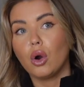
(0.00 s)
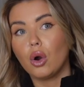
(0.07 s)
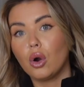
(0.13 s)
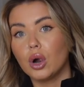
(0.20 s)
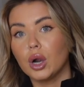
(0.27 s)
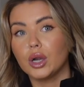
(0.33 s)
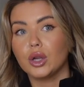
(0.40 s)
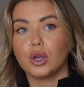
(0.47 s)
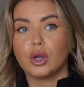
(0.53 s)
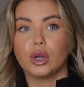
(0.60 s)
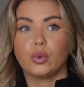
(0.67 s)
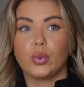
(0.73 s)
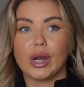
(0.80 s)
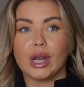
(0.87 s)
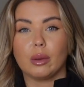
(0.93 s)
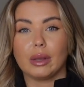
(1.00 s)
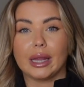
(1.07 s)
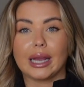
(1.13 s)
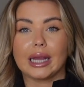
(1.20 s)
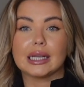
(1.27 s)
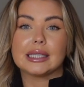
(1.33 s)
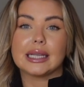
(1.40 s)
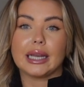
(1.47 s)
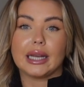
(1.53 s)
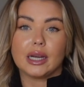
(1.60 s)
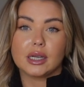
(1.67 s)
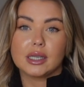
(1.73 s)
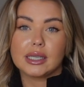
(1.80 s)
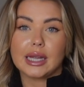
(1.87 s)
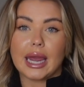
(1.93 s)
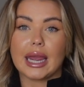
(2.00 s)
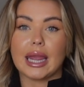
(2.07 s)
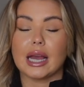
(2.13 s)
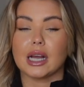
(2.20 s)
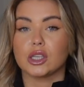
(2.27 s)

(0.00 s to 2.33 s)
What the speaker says: Or you could wear it with like a denier tight,